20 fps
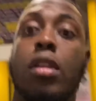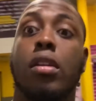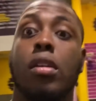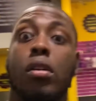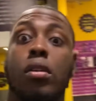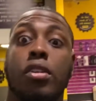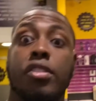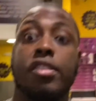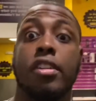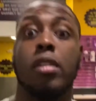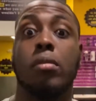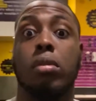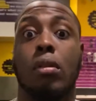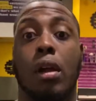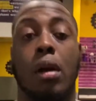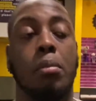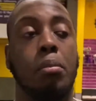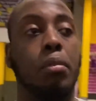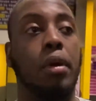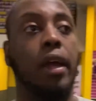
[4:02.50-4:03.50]
Yo, what's up,
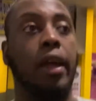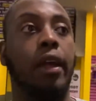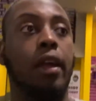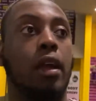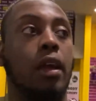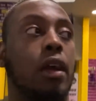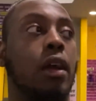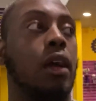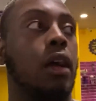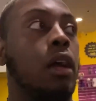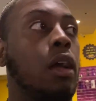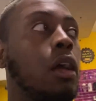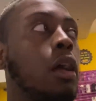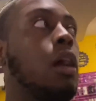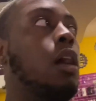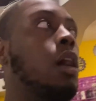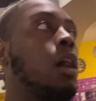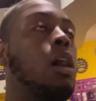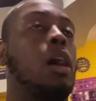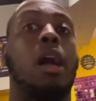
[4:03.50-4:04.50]
bro? I'm back.
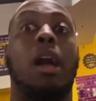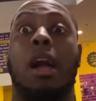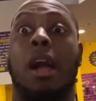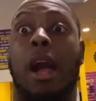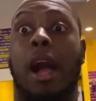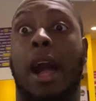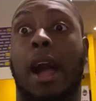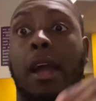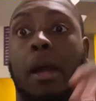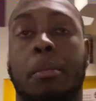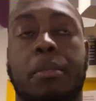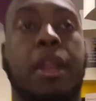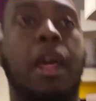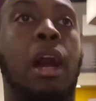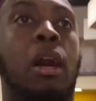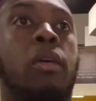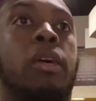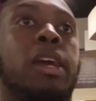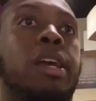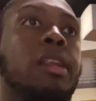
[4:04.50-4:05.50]
I am
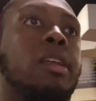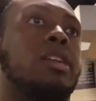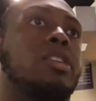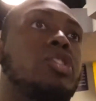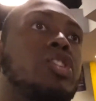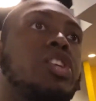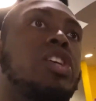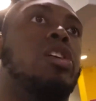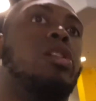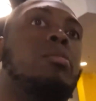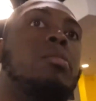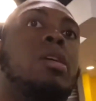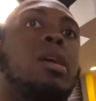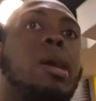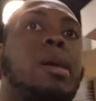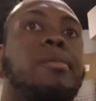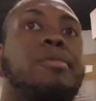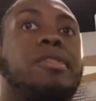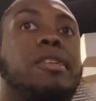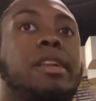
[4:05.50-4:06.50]
now in the gym.
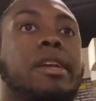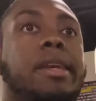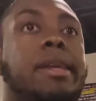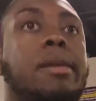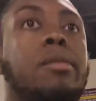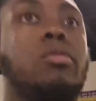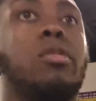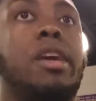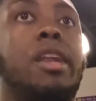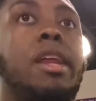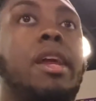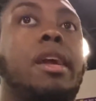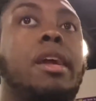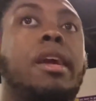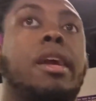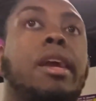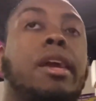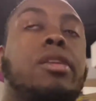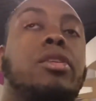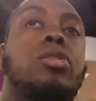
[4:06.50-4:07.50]
I'm finna get ready
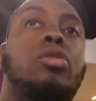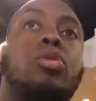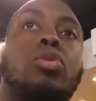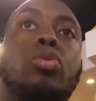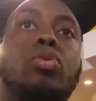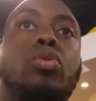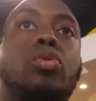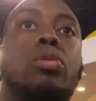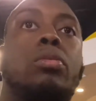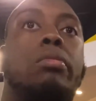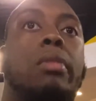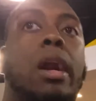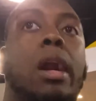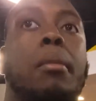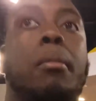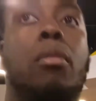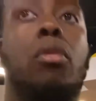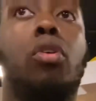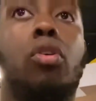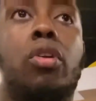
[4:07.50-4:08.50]
and do my
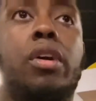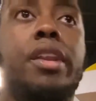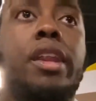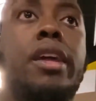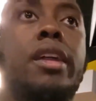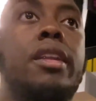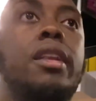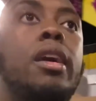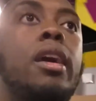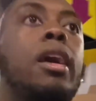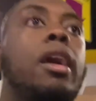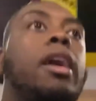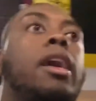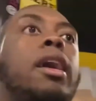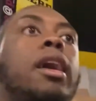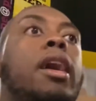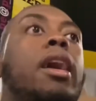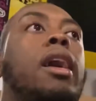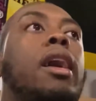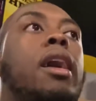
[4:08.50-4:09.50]
morning
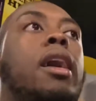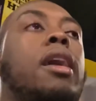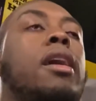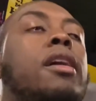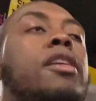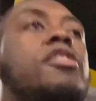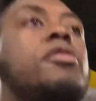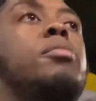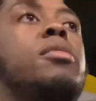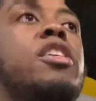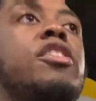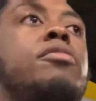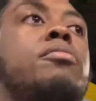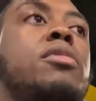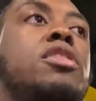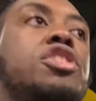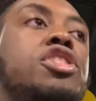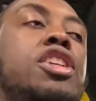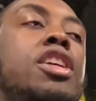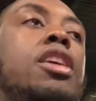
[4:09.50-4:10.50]
Smith
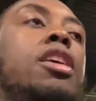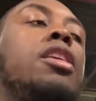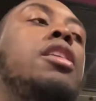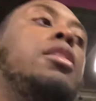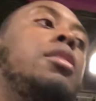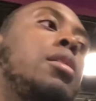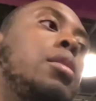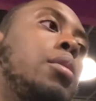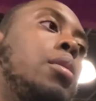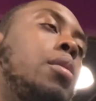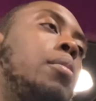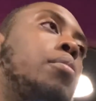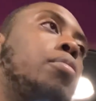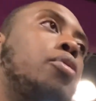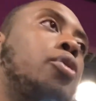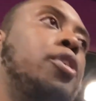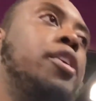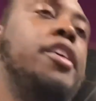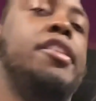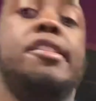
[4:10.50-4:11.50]
machine
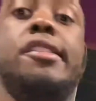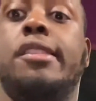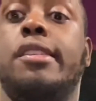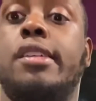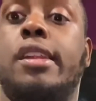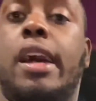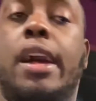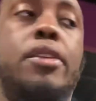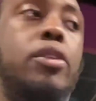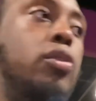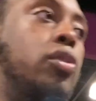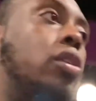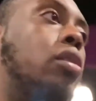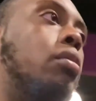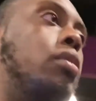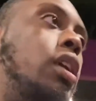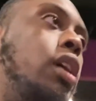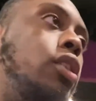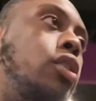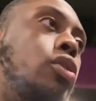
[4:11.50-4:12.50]
press that I
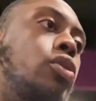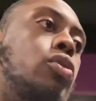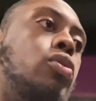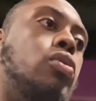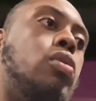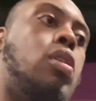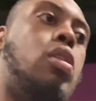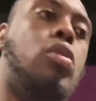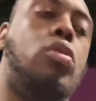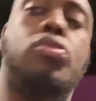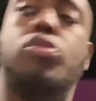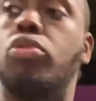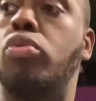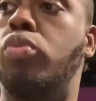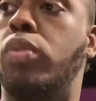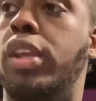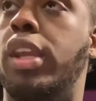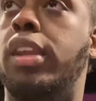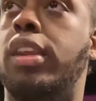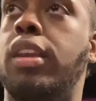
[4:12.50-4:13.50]
normally do on the
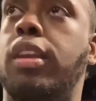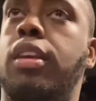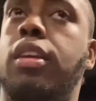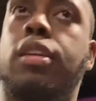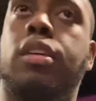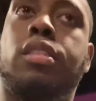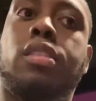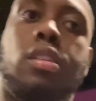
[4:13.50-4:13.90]
weekend.